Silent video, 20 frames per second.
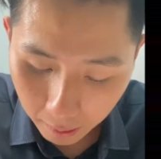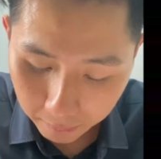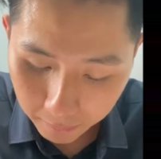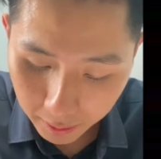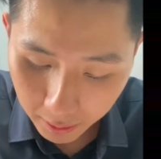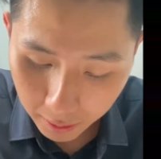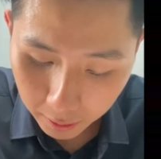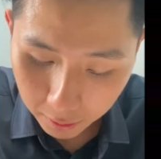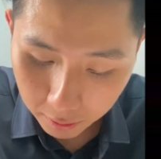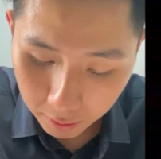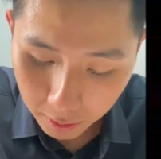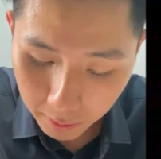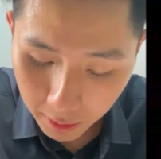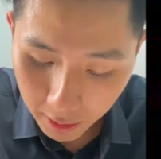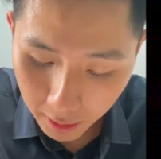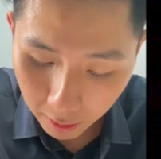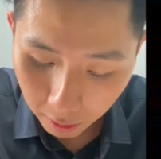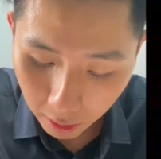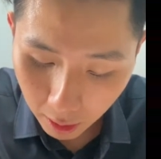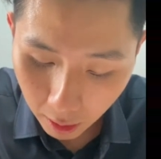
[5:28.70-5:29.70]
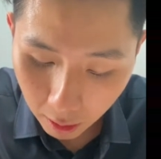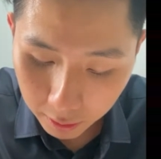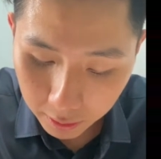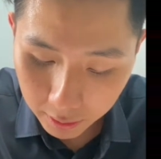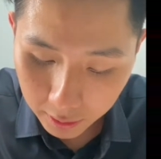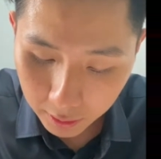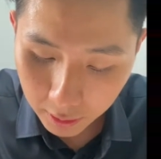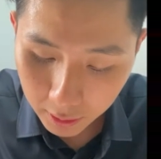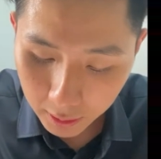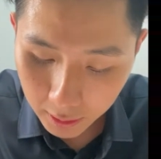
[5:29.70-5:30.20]
increment our
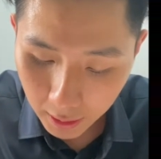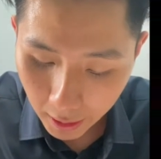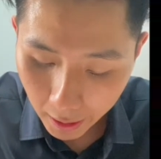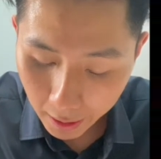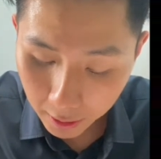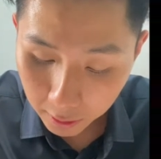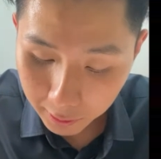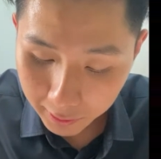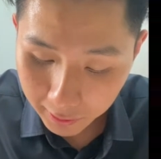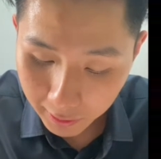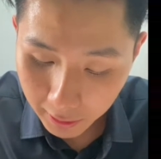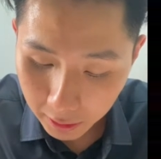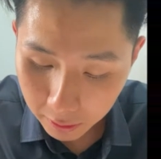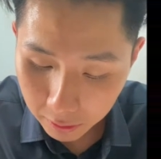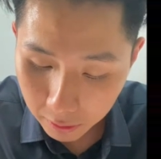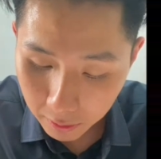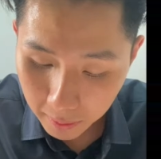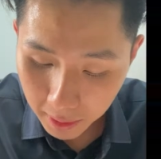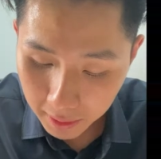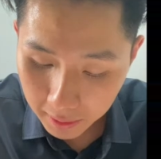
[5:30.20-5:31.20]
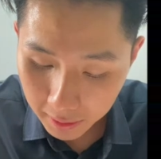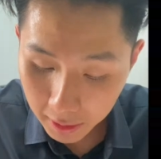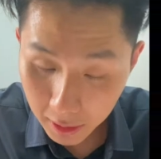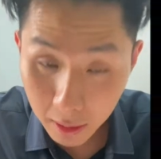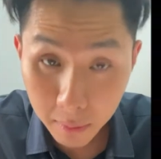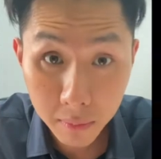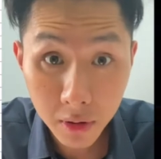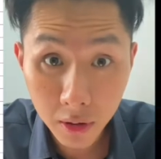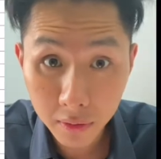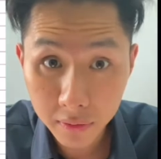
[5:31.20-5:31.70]
counter and also increment the
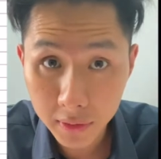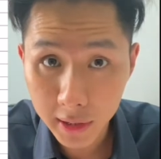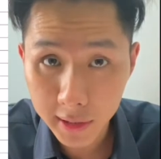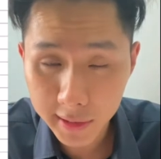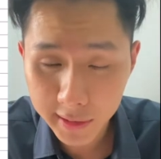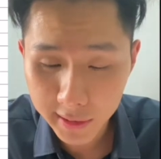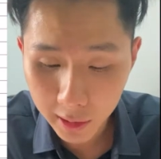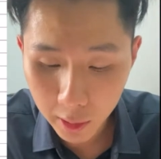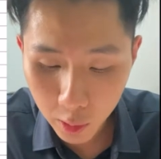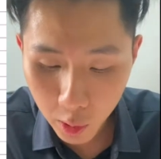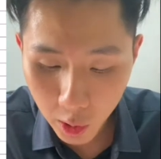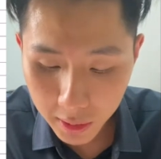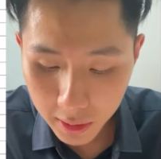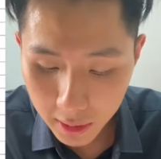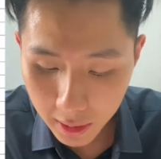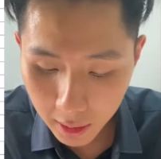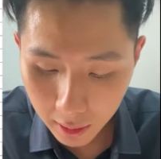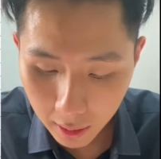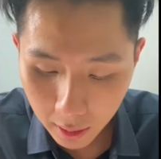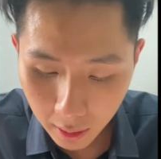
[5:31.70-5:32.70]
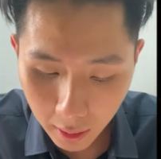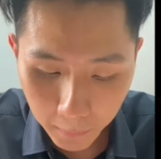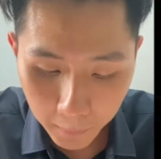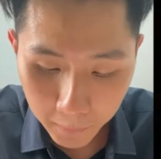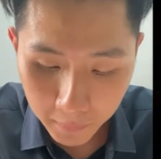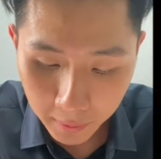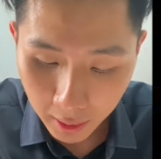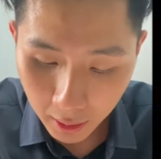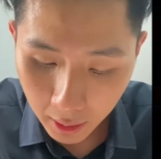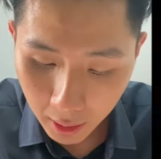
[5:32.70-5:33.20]
number of distinction.
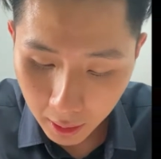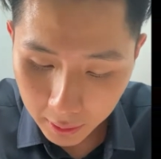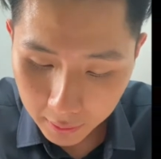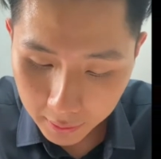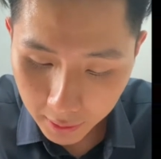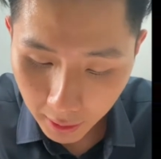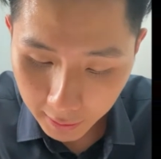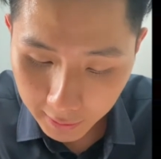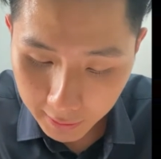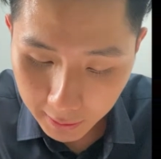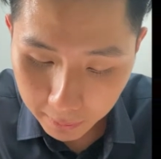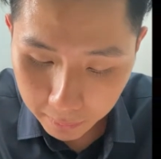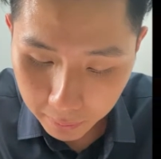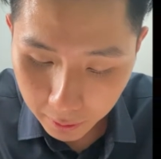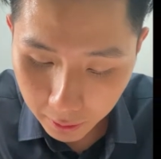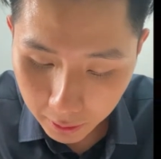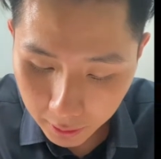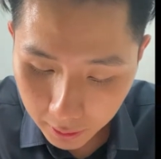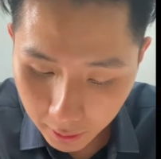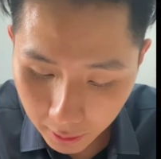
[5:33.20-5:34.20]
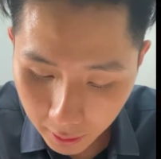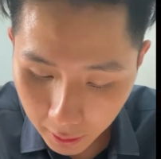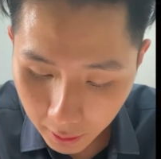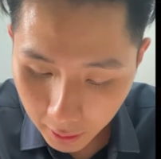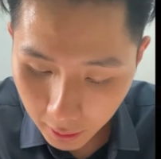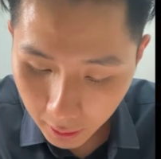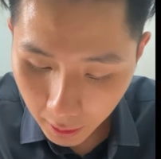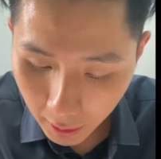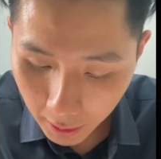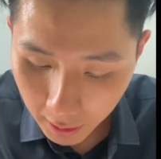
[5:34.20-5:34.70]
Next input,
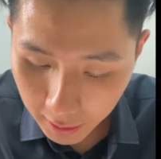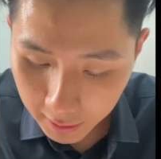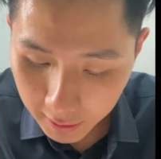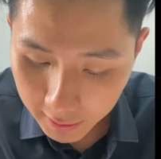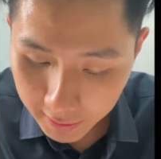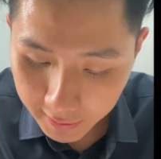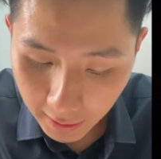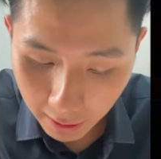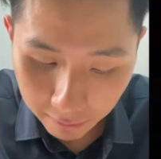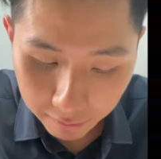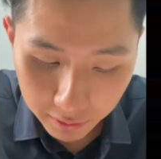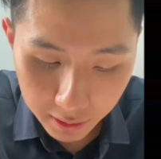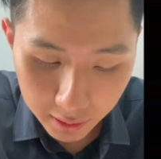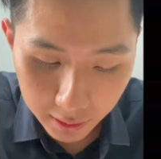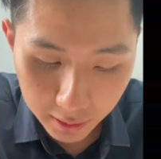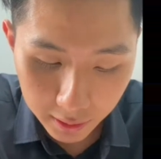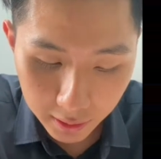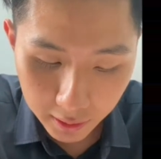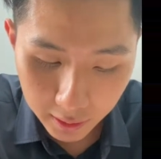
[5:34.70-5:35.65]
87.